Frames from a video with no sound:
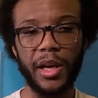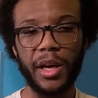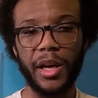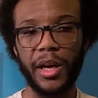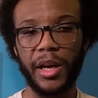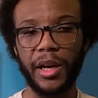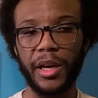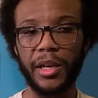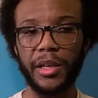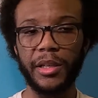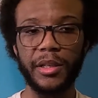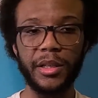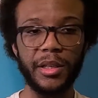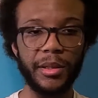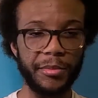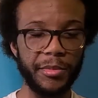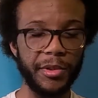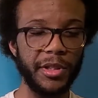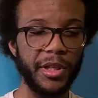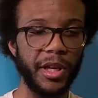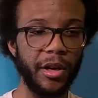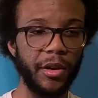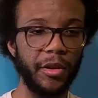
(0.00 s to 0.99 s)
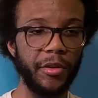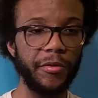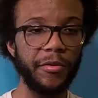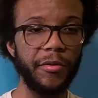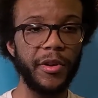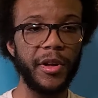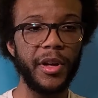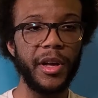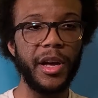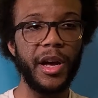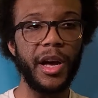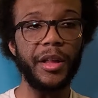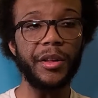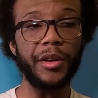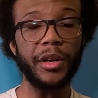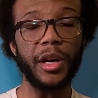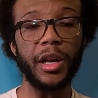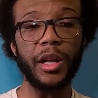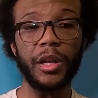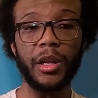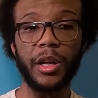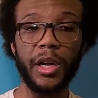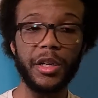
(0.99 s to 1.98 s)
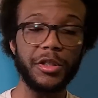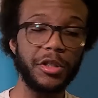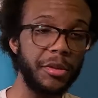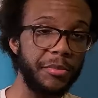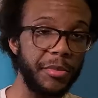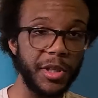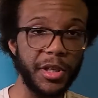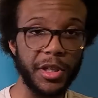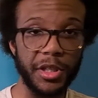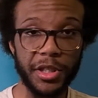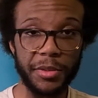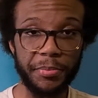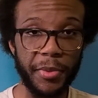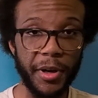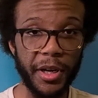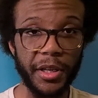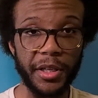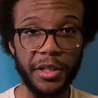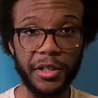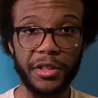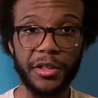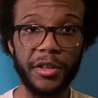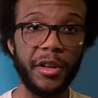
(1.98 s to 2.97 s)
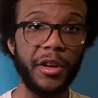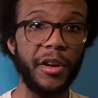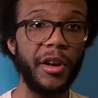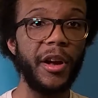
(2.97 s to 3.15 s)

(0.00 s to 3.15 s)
and himself, and they're gonna launch him into space,